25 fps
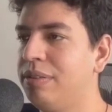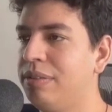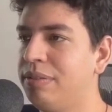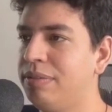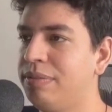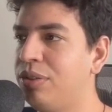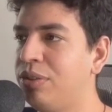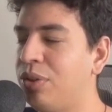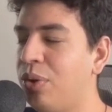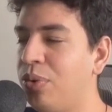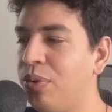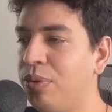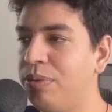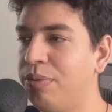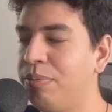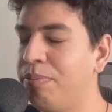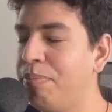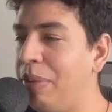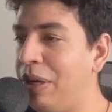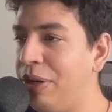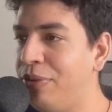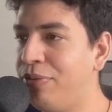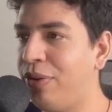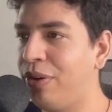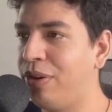so
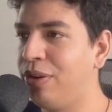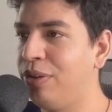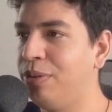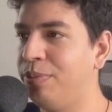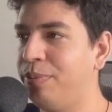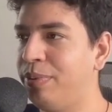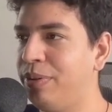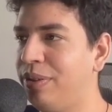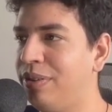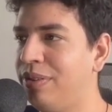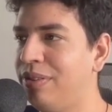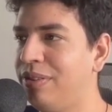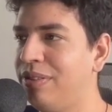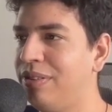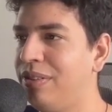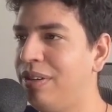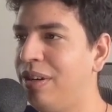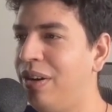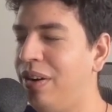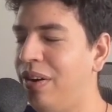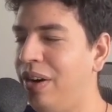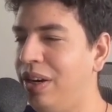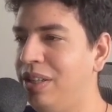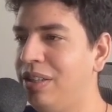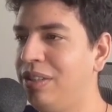big for loop,
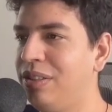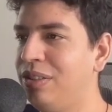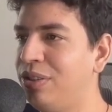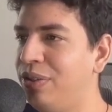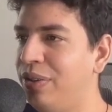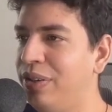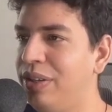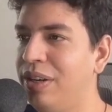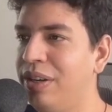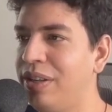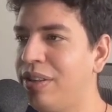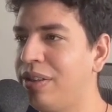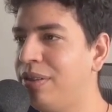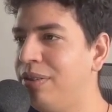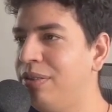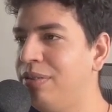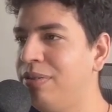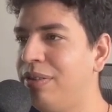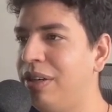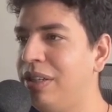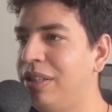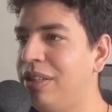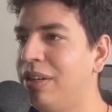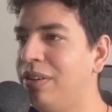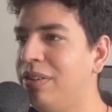right? Doing nothing
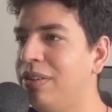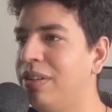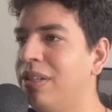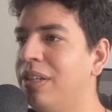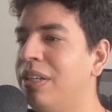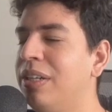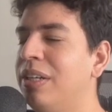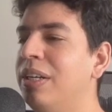right now.